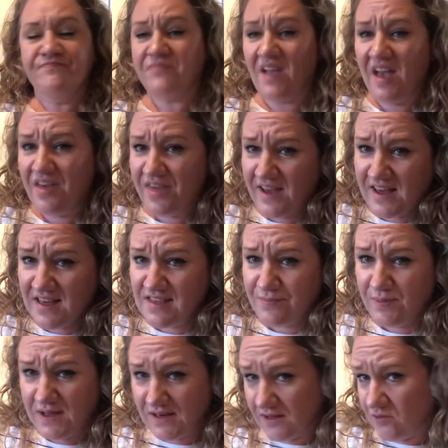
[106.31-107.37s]
I think I
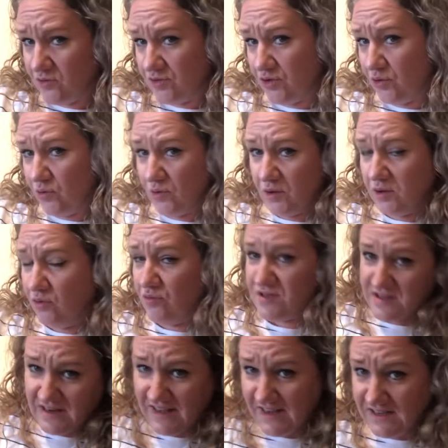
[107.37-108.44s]
sprayed it too close
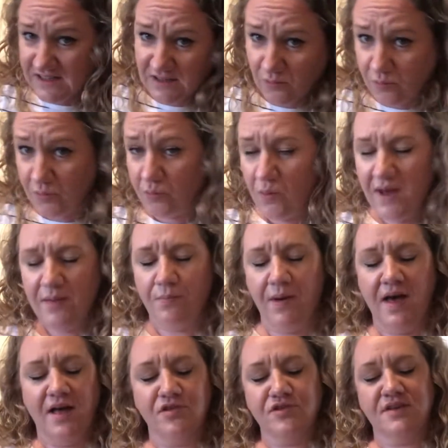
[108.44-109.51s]
and I ended up with white
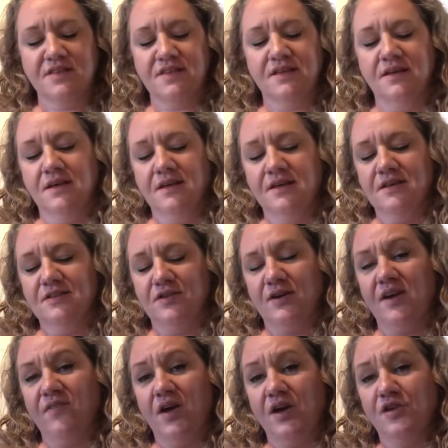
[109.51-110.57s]
patches. So
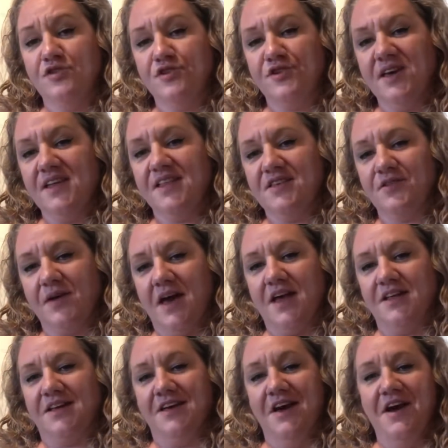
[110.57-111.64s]
give it a good shake. That's
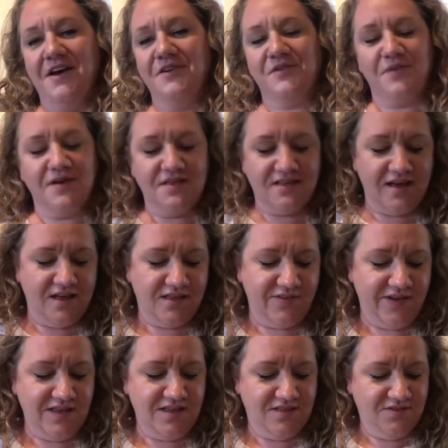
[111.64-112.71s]
quite a
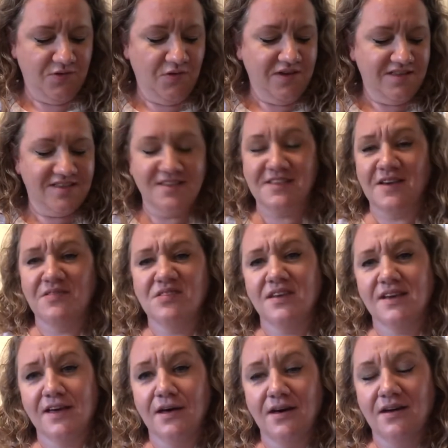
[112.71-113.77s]
satisfying noise. It sounds
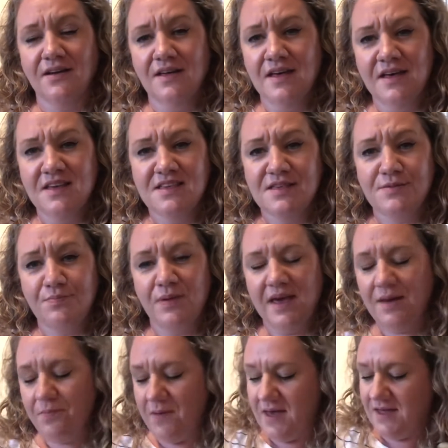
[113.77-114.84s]
like a spray
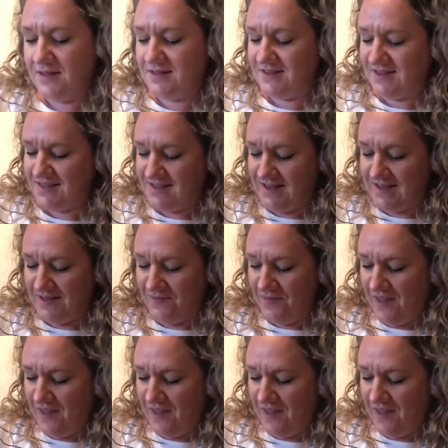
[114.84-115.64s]
paint, doesn't it?